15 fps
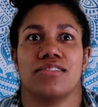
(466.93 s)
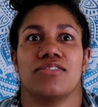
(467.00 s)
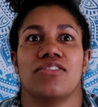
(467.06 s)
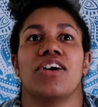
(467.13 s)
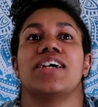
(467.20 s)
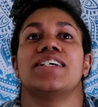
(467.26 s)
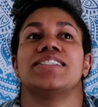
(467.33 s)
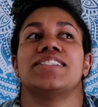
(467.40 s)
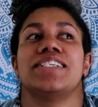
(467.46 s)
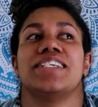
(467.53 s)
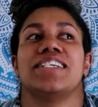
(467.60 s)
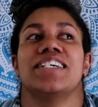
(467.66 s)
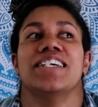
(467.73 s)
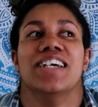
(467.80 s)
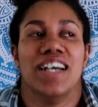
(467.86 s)

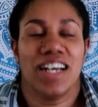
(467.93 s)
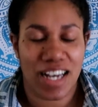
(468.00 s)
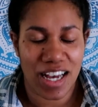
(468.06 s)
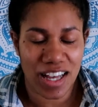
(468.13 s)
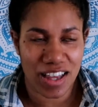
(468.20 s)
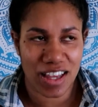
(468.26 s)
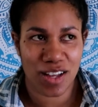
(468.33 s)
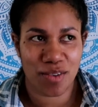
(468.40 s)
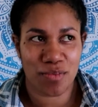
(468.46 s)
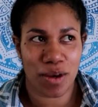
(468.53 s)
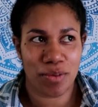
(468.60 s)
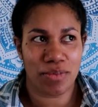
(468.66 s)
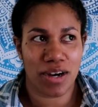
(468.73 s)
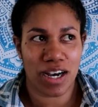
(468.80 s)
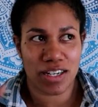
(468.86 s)
crazy, and then
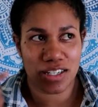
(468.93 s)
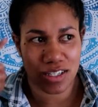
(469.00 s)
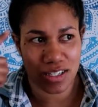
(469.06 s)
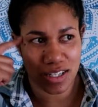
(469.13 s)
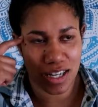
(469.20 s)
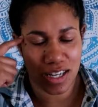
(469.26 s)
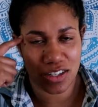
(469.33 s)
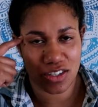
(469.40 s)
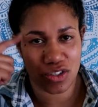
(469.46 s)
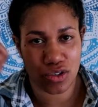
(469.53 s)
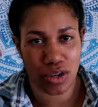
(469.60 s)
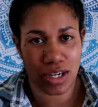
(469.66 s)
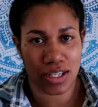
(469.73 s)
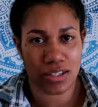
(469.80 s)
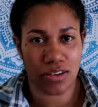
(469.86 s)
my mind just like
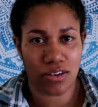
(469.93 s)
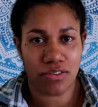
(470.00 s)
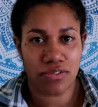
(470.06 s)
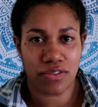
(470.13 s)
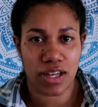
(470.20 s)
strays off